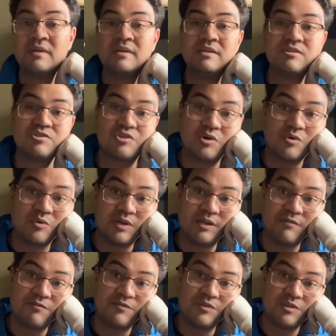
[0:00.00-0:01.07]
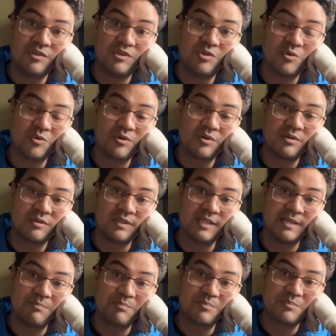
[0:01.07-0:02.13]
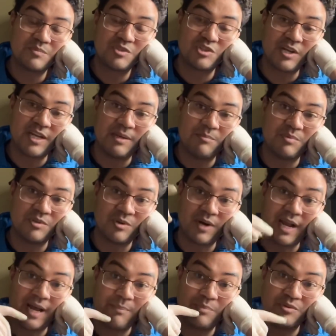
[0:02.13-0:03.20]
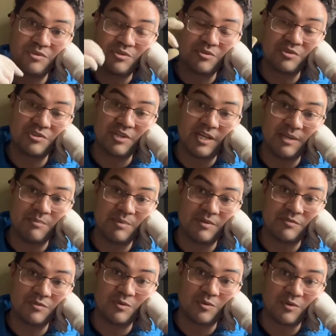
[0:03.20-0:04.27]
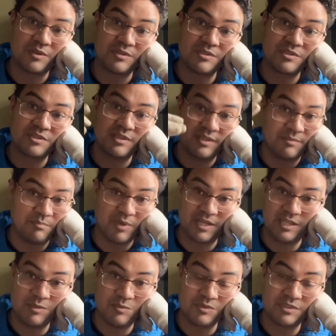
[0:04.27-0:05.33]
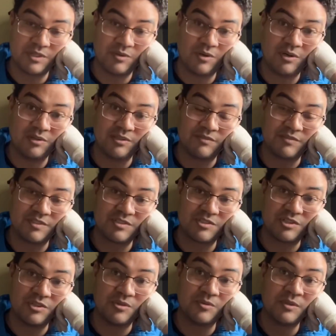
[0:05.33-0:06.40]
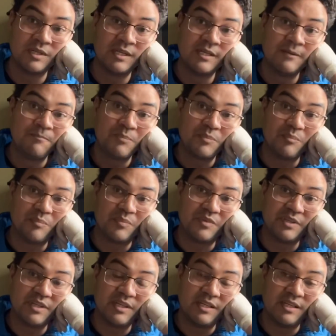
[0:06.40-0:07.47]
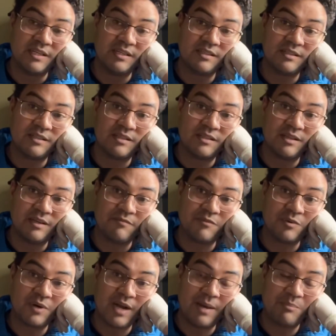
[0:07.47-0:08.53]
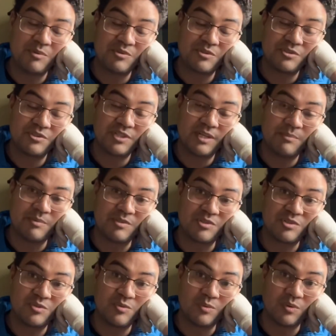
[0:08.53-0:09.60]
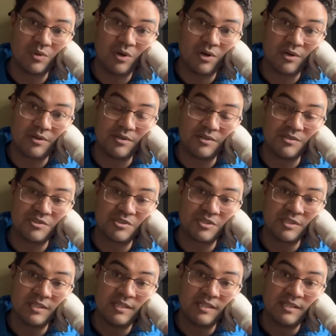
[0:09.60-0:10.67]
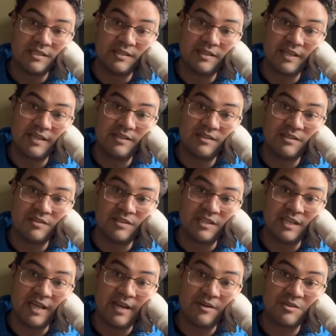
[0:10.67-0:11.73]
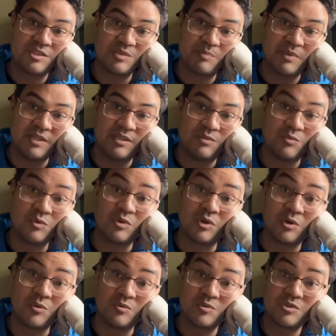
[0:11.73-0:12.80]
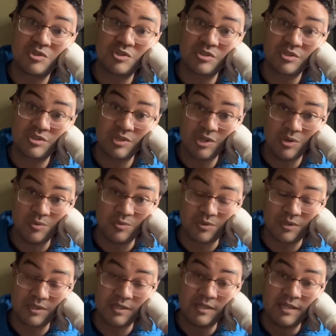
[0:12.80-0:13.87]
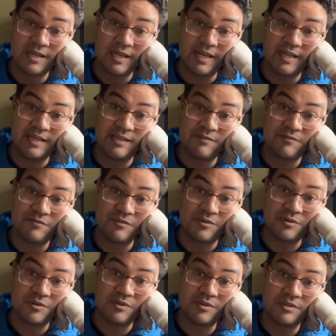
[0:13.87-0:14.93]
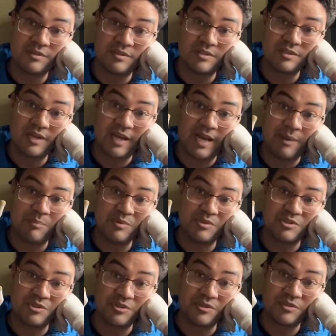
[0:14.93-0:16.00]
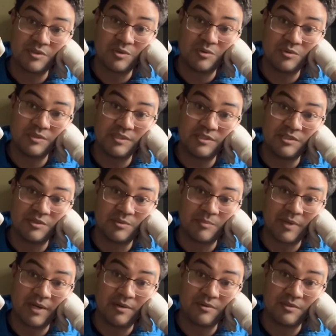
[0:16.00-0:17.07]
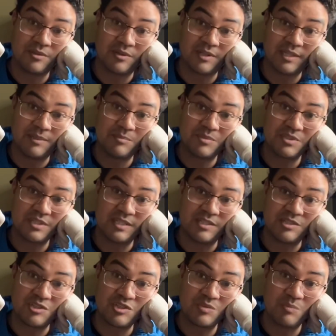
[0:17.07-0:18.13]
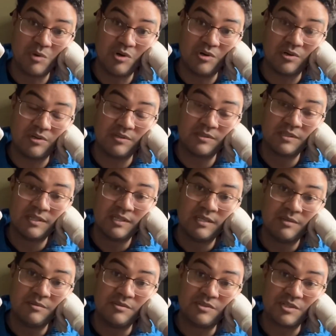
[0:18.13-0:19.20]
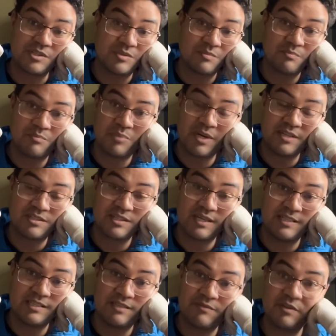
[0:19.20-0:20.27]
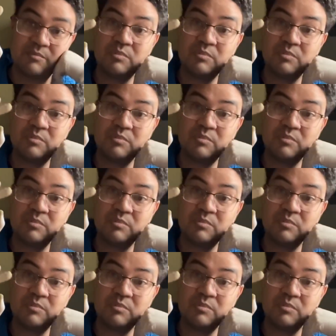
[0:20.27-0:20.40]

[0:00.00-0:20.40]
So if your lip shape, your aperture shape, of course, and Becky will tell all of this to you, if your aperture shape is too large, then the airspeed will go slower. And if your aperture, the hole in your mouth, your lips, is small, just by scientific